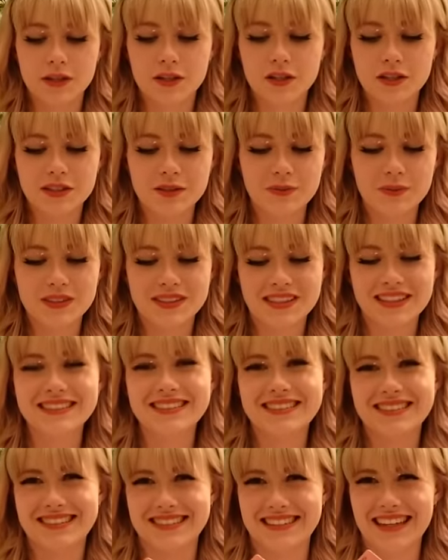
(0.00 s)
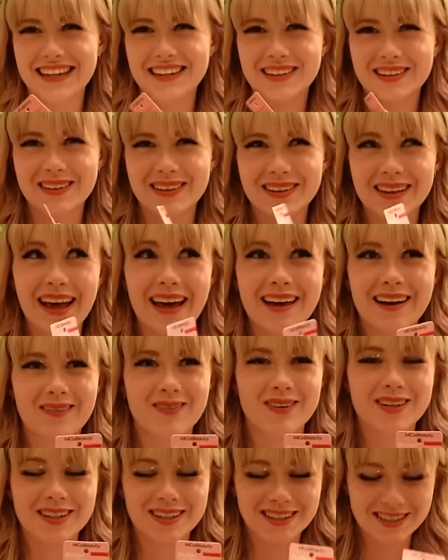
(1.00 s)
because it was on sale and I've
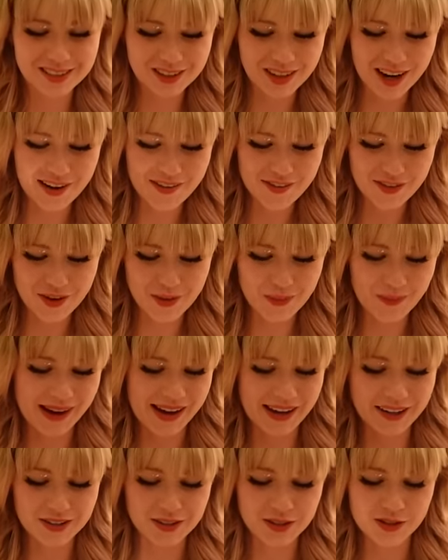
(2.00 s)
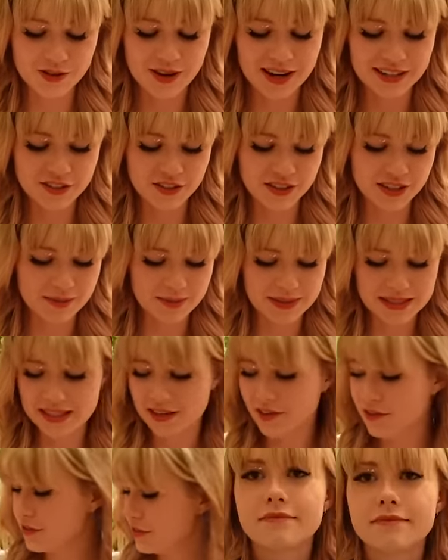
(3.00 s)
wanted to try it for a while so I treated
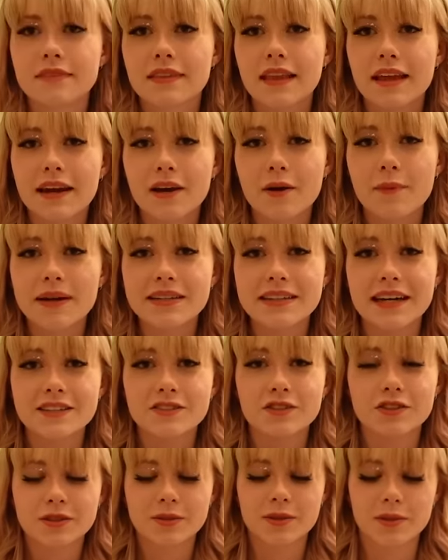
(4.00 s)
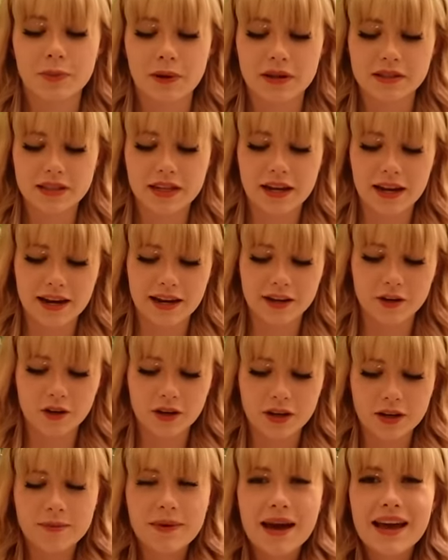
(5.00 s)
myself. Then I got my dad's Christmas present and I got
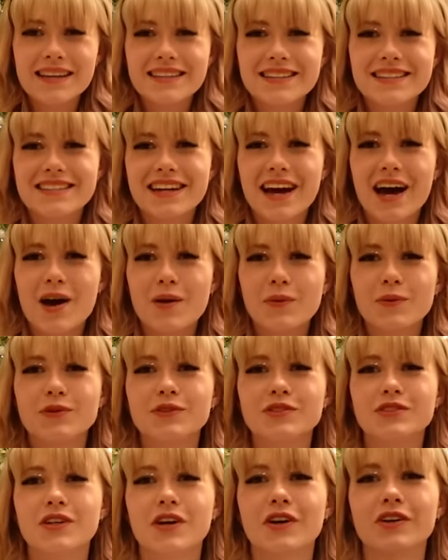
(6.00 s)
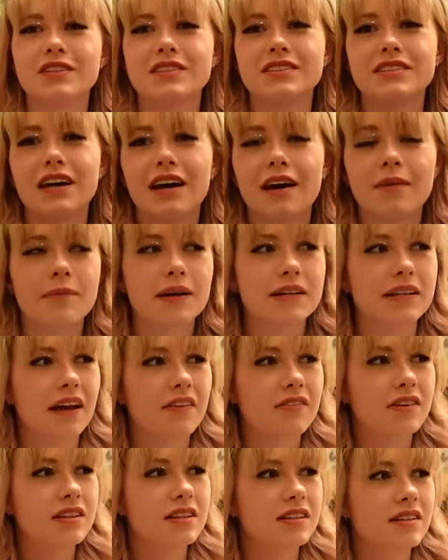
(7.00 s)
him a Star Wars toaster. My
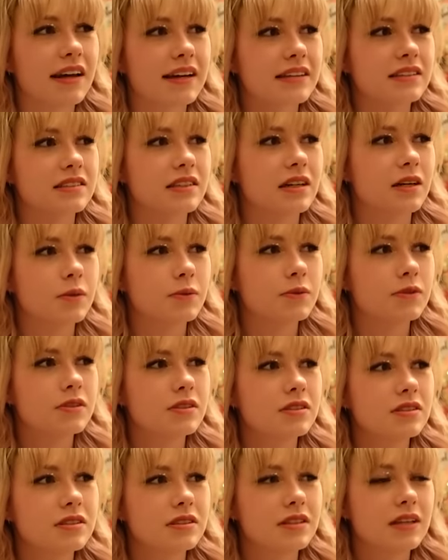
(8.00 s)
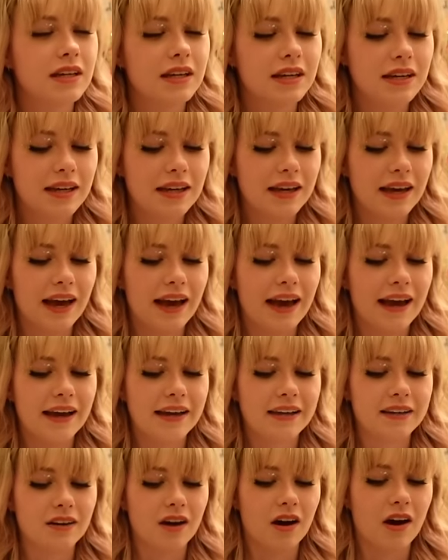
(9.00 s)
dad really likes Star Wars
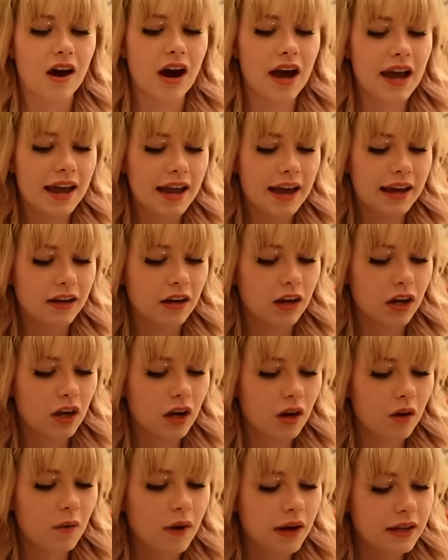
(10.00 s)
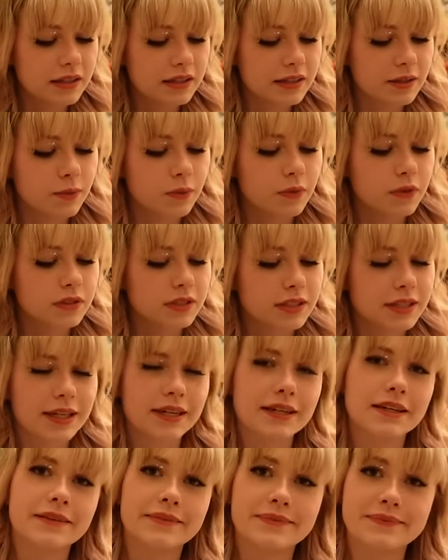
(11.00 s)
and I had no idea what to
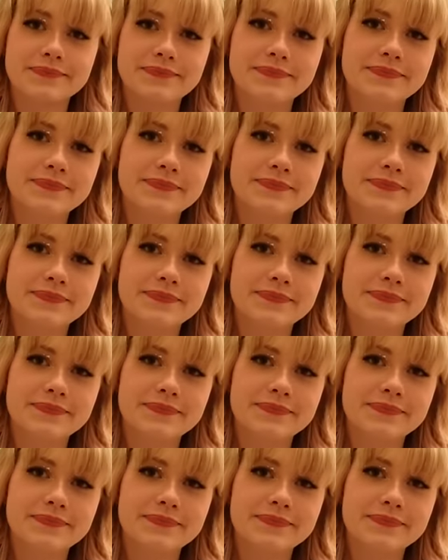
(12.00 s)
get him.